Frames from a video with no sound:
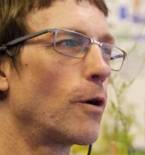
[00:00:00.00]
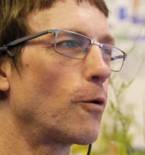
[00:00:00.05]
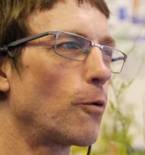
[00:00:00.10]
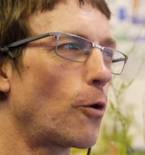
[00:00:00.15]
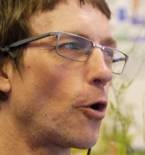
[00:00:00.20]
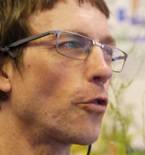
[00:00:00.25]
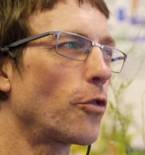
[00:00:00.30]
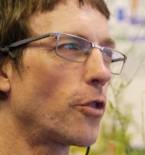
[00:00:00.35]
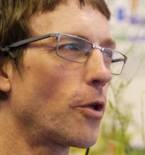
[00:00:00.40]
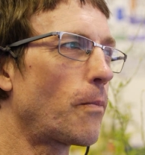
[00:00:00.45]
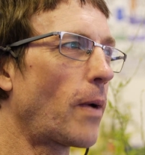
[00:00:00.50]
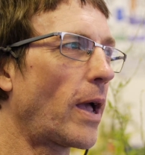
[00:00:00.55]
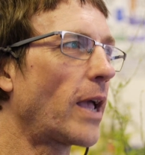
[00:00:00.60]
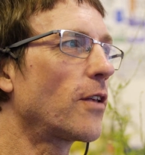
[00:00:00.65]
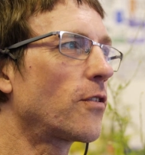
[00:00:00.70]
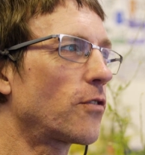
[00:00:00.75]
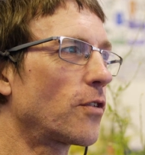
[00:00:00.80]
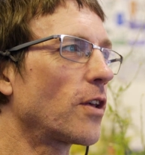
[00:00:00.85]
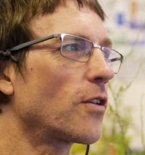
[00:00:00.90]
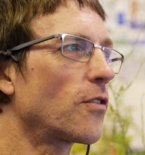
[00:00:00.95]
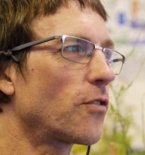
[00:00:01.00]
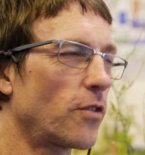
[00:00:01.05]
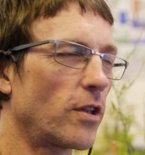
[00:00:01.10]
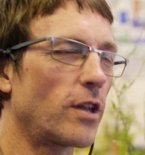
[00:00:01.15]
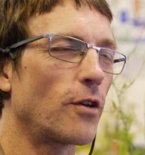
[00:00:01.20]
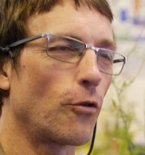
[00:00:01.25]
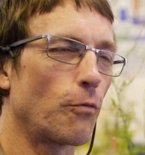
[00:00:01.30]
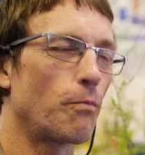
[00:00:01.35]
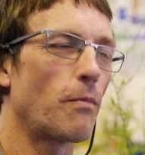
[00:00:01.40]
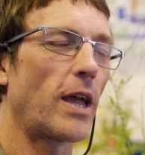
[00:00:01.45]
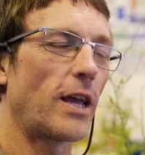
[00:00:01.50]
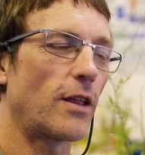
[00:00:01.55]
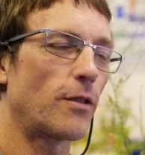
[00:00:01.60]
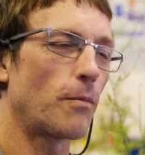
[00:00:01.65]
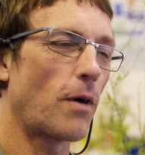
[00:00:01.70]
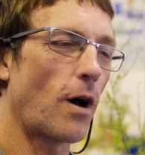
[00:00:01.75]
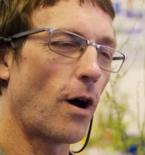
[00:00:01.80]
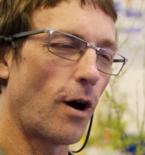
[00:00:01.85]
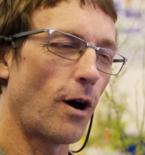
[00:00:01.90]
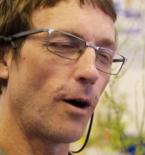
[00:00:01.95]
on the basis that it would make
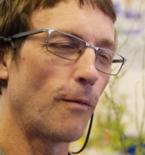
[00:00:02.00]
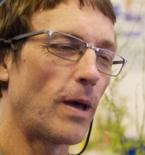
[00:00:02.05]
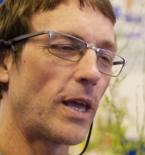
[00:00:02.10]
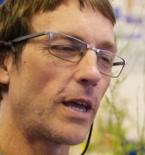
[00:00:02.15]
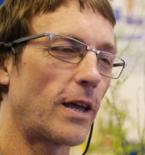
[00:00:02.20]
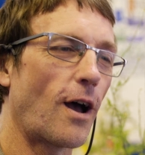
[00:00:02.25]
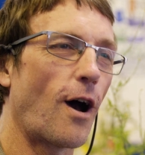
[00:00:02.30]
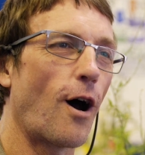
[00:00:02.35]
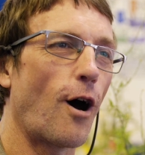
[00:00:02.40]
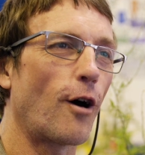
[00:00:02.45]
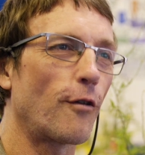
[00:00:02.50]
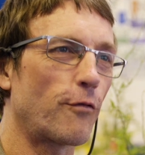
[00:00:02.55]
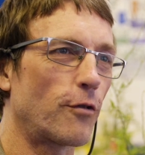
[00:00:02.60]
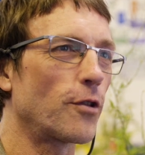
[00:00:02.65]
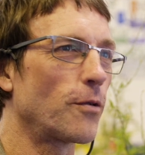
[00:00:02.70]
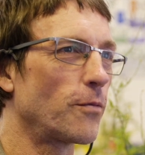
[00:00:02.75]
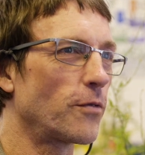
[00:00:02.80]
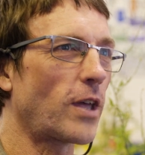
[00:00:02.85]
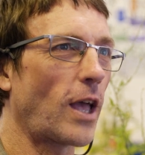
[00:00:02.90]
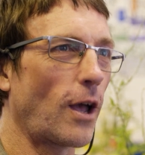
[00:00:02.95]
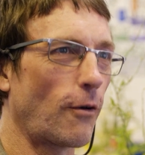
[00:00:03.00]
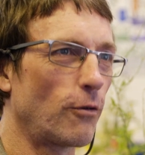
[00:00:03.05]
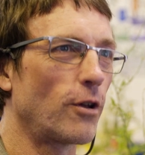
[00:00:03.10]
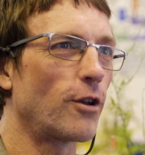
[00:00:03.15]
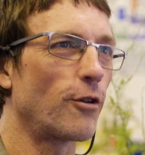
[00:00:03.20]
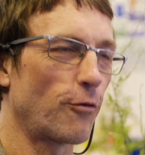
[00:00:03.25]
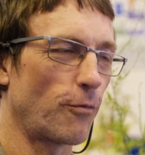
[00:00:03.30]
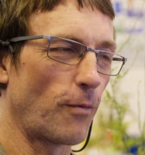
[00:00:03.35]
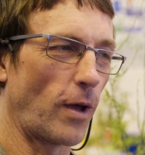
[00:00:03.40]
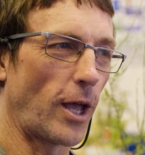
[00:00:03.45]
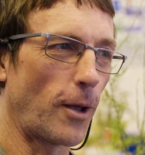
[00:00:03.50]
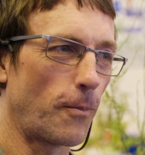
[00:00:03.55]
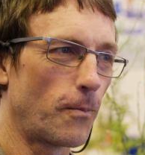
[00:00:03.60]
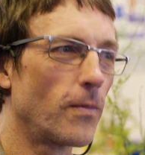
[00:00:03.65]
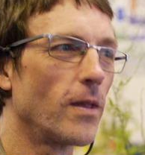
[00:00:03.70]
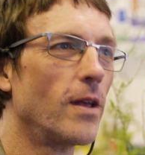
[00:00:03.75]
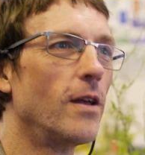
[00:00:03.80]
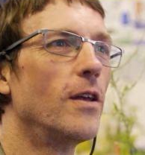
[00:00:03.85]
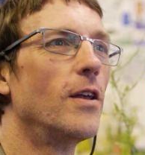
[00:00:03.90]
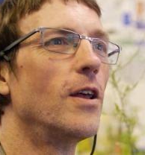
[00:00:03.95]
it hard for them to get rid of me
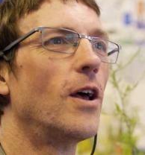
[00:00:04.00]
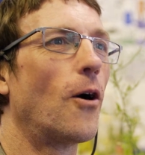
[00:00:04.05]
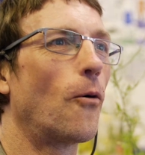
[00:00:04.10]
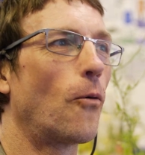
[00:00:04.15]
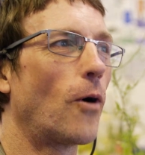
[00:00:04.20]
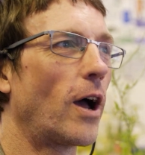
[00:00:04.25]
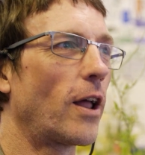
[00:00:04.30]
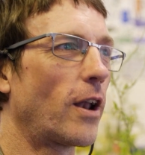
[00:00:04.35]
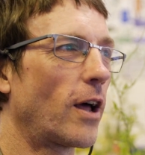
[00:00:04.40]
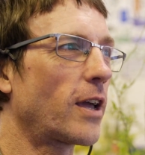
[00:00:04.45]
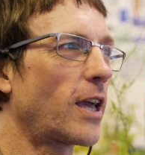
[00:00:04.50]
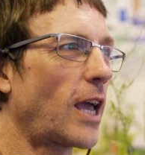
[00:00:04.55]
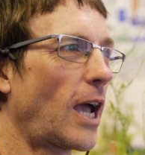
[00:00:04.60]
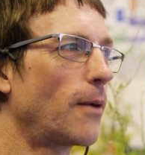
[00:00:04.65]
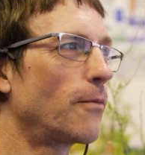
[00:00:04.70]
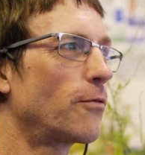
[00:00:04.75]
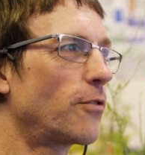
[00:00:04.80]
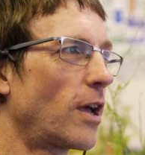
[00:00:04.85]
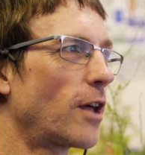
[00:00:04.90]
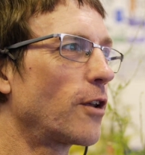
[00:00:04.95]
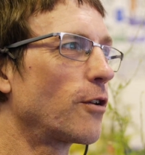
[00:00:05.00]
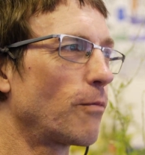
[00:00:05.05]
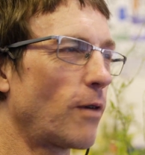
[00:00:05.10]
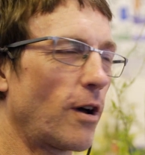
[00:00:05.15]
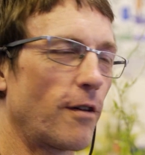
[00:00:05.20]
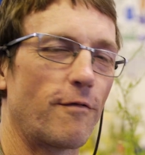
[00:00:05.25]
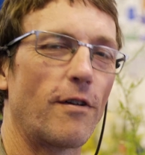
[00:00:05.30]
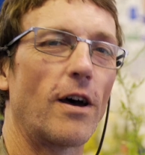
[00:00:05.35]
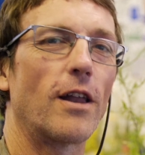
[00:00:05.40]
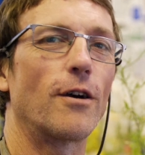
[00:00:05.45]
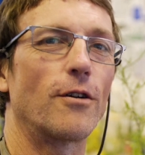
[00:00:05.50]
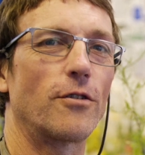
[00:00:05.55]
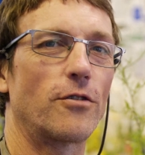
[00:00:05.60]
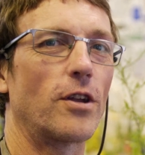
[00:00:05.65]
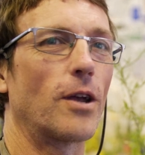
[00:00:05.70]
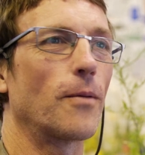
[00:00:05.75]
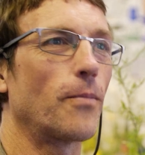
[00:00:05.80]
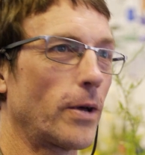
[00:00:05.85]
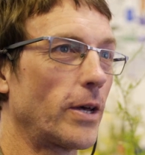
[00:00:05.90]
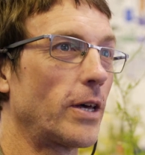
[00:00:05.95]
when I came to the end of my
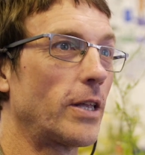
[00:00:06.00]
fellowship.